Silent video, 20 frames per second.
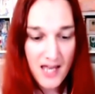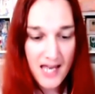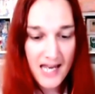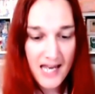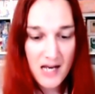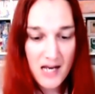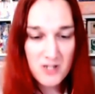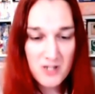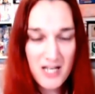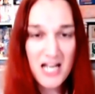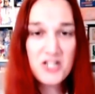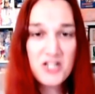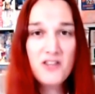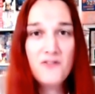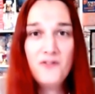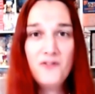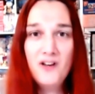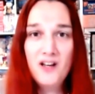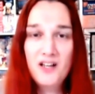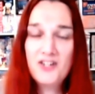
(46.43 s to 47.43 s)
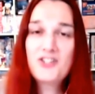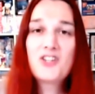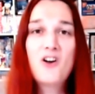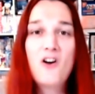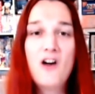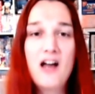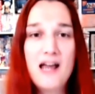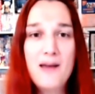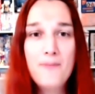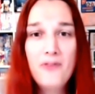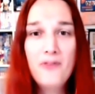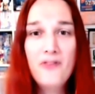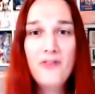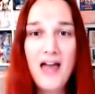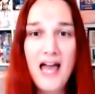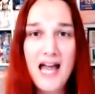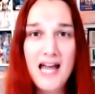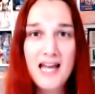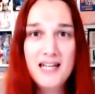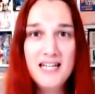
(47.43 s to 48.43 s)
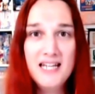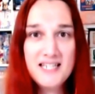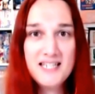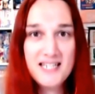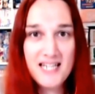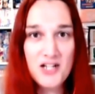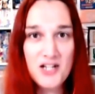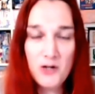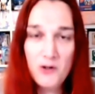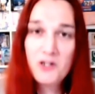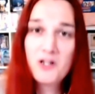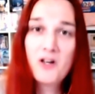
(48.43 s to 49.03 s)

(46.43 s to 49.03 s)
It was actually the first time that Nintendo